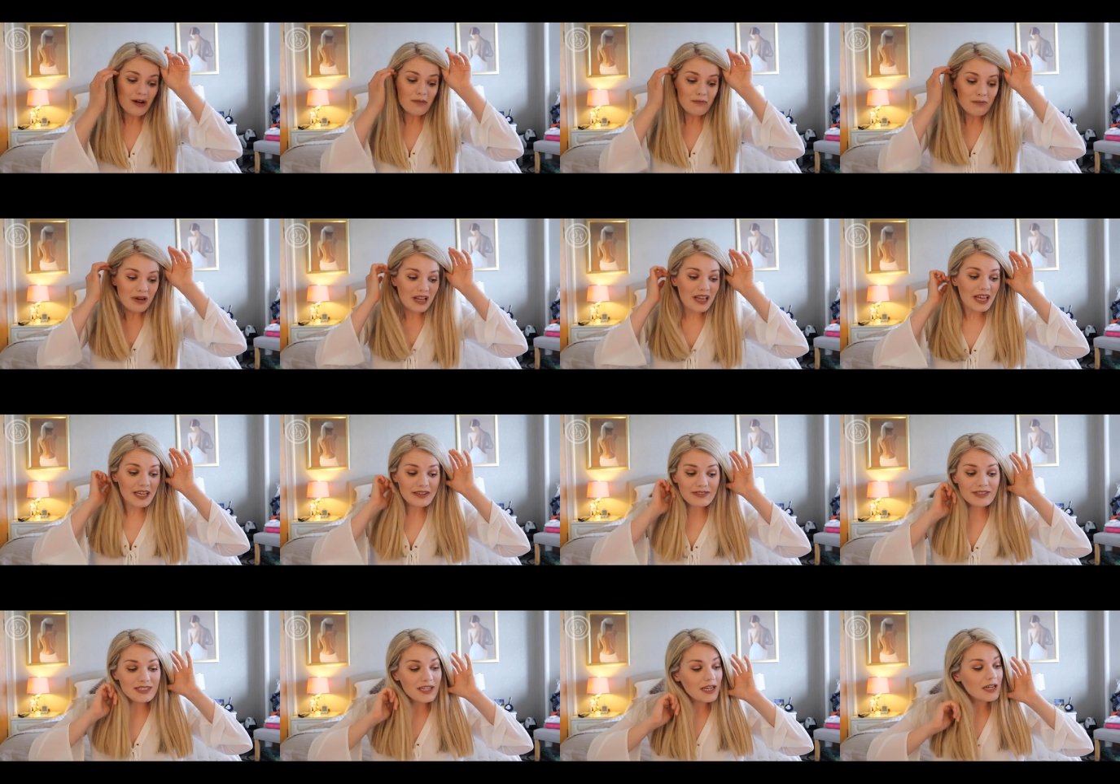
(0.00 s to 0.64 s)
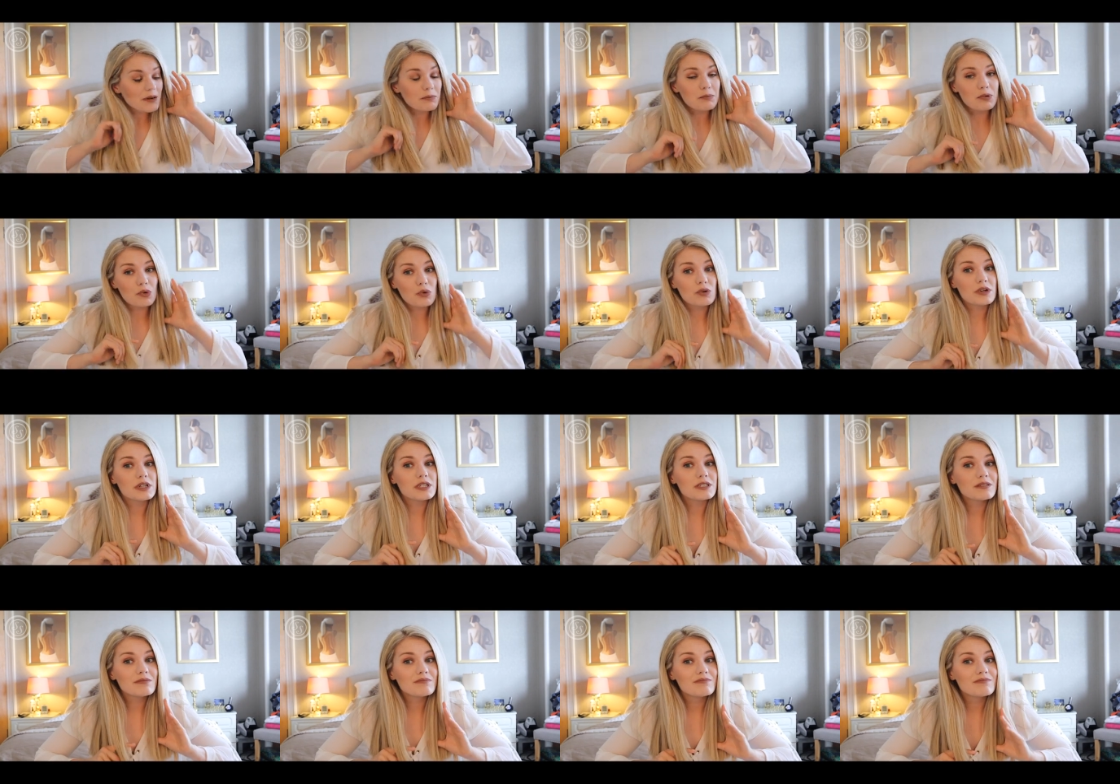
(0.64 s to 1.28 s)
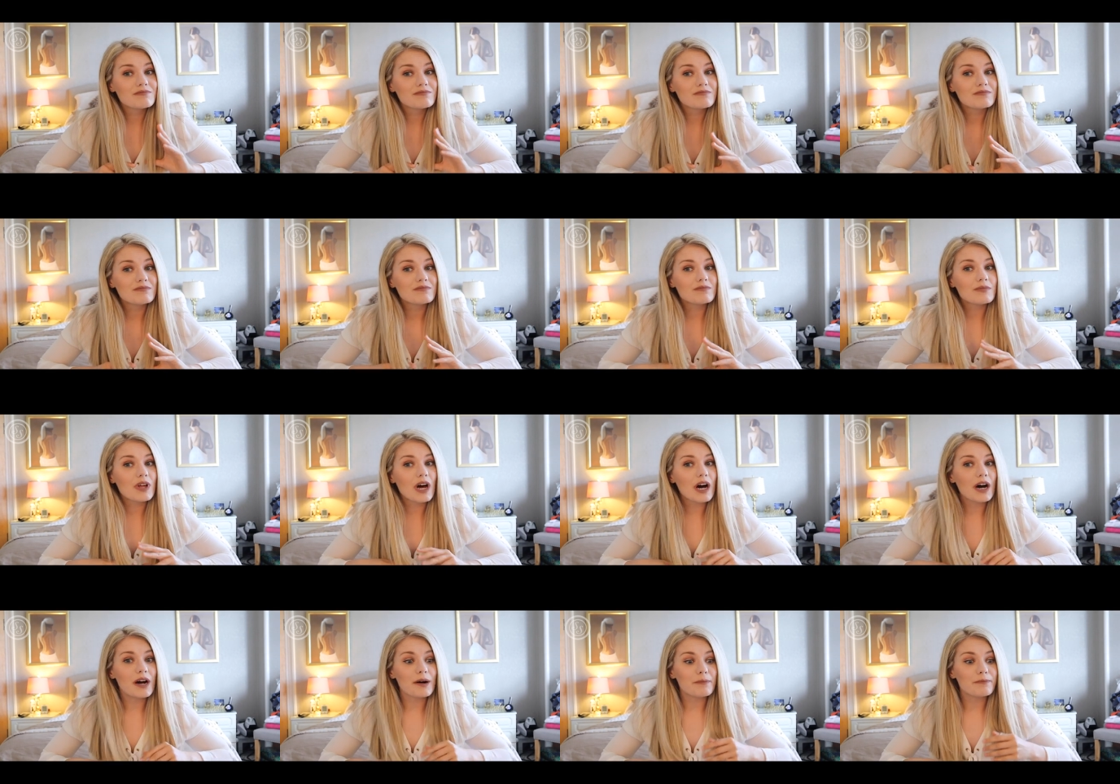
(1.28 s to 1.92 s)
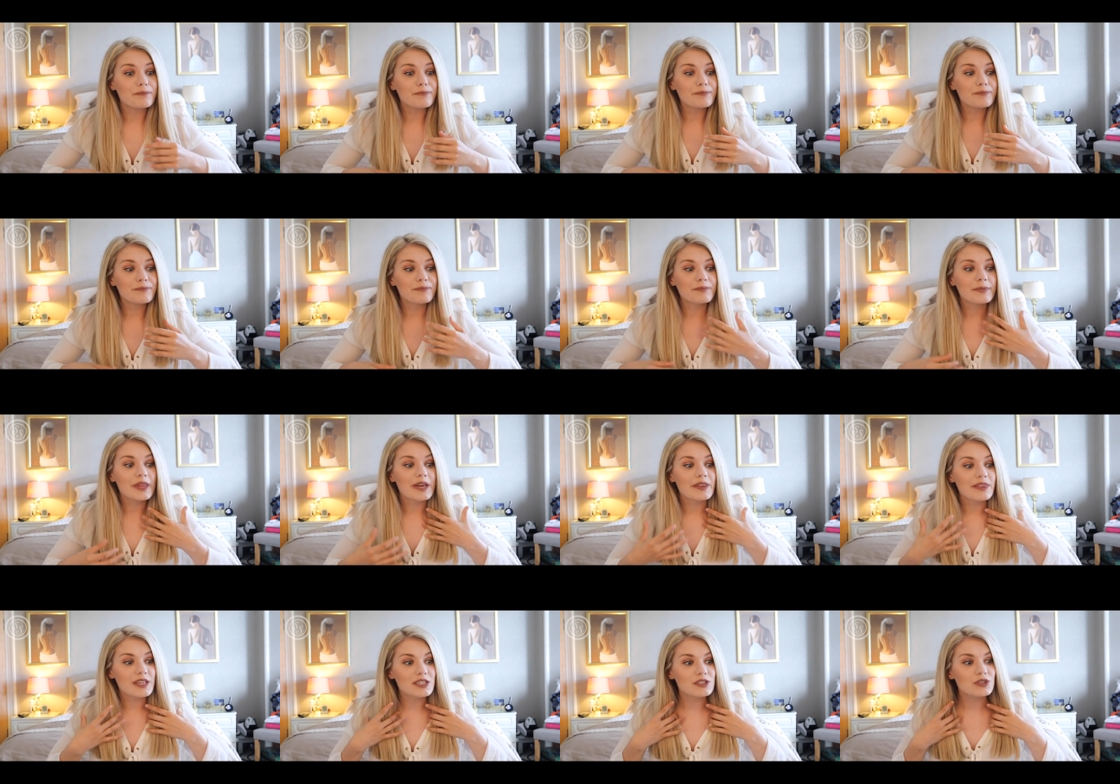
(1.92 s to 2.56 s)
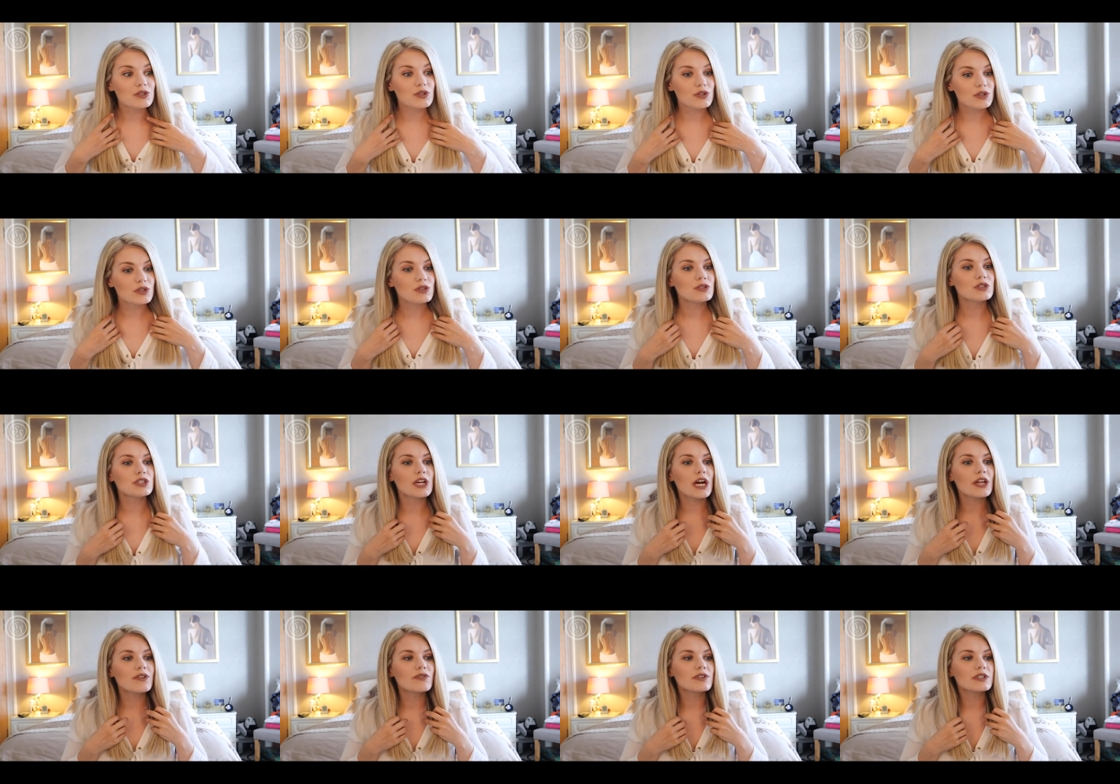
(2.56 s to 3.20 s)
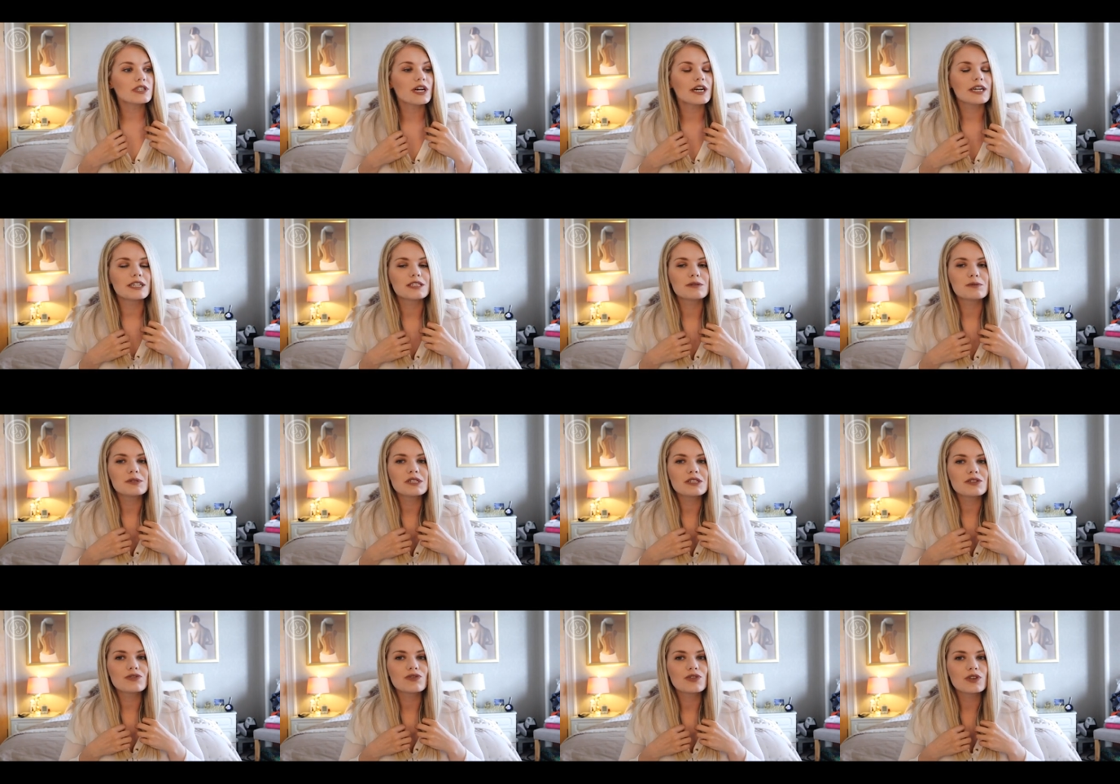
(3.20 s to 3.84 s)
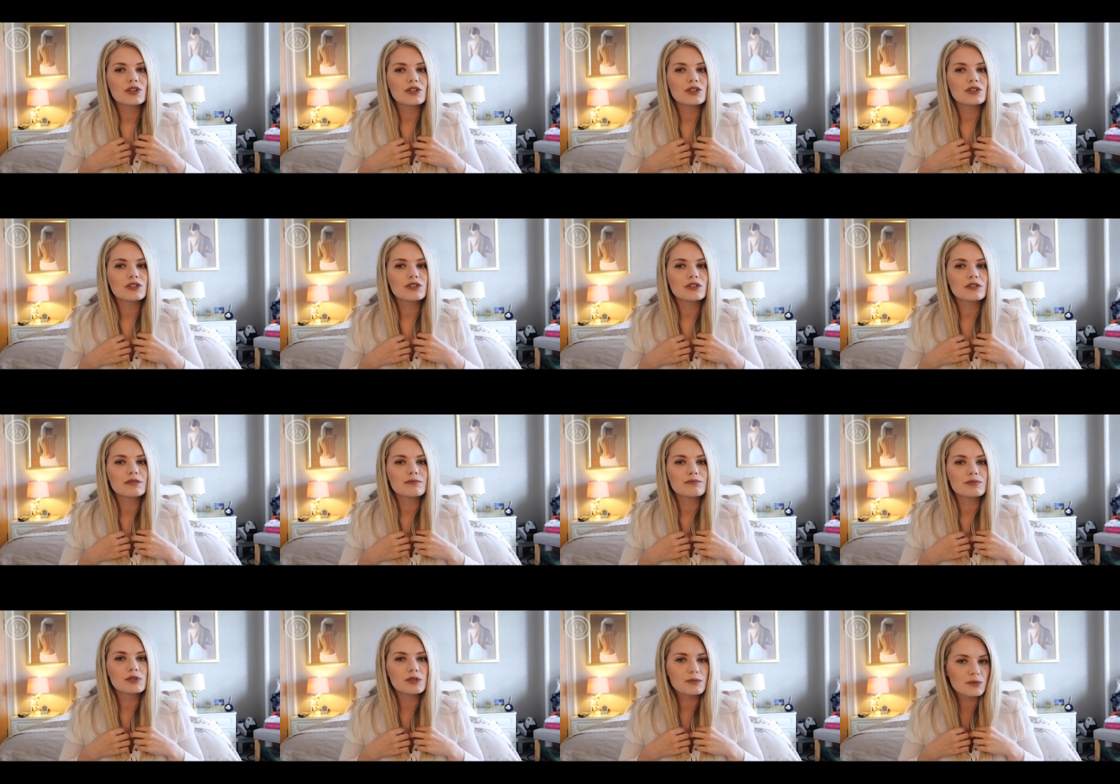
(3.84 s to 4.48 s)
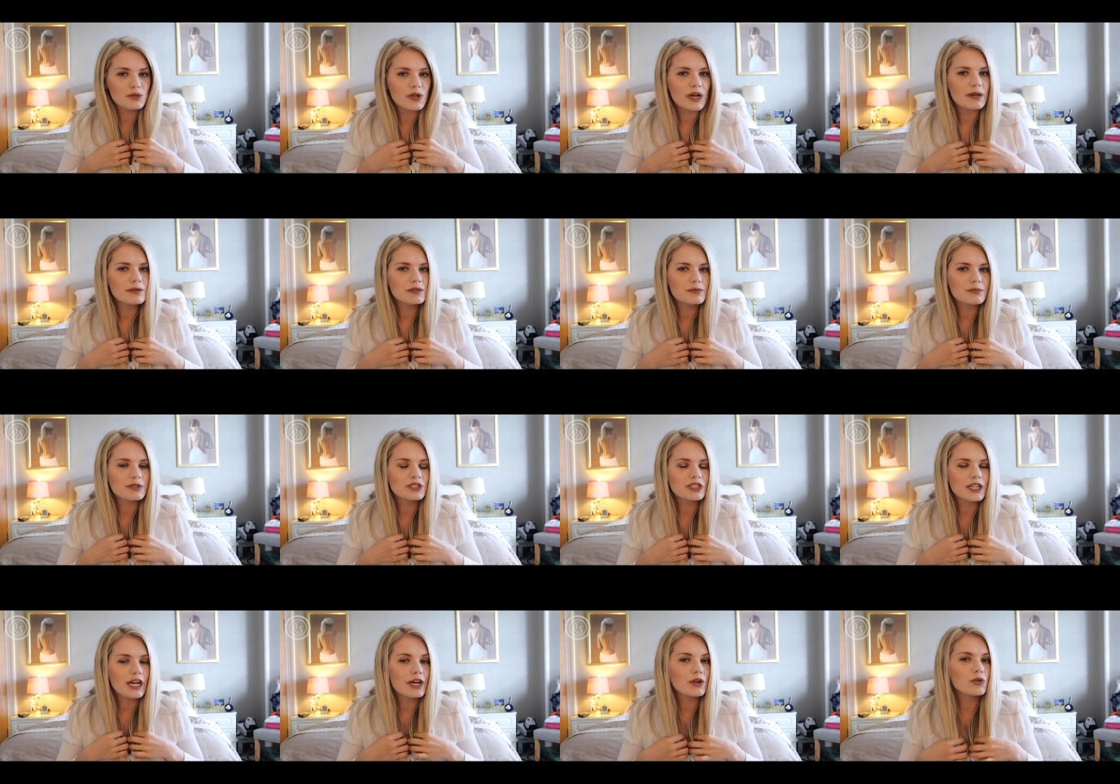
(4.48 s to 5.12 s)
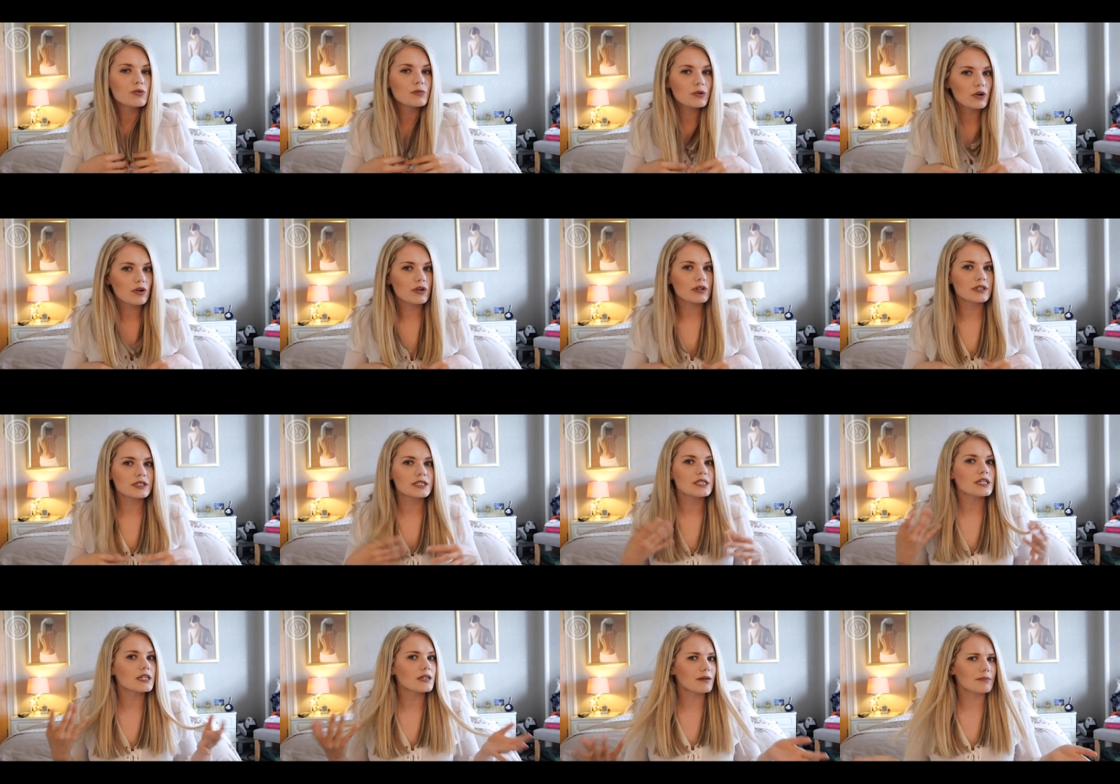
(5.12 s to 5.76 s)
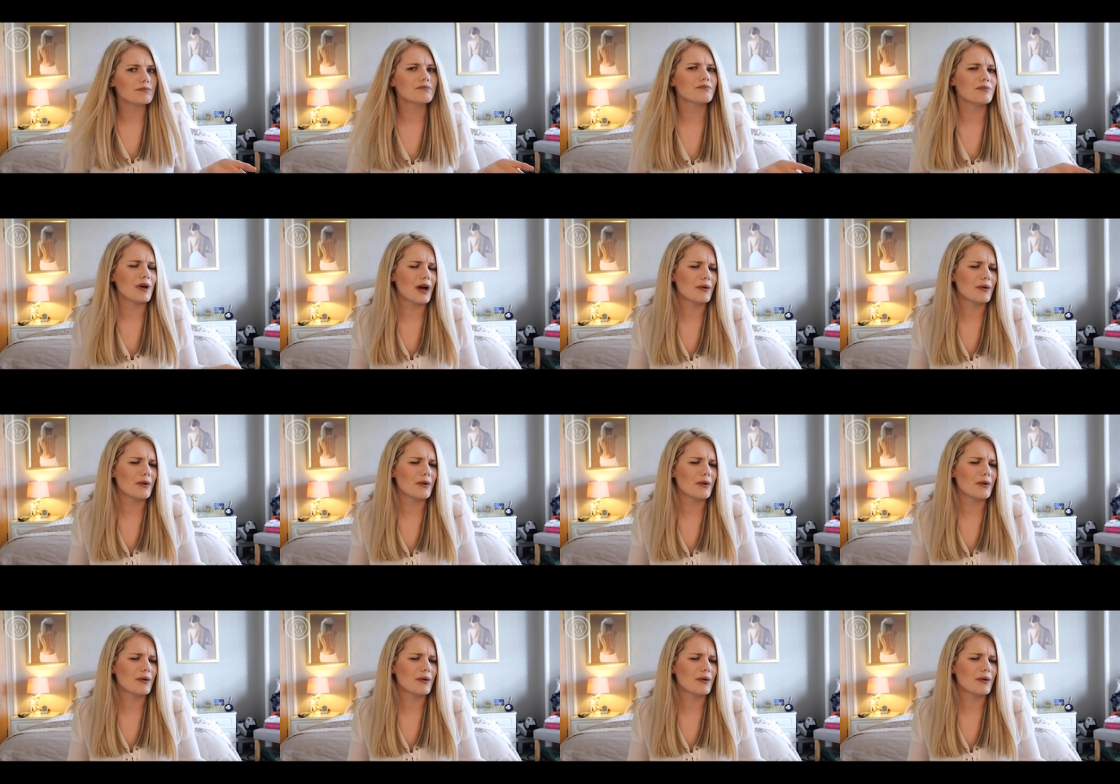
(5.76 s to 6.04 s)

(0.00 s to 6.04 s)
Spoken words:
my life's kind of boring. That's not a huge advertisement for you to subscribe to my channel, but honestly,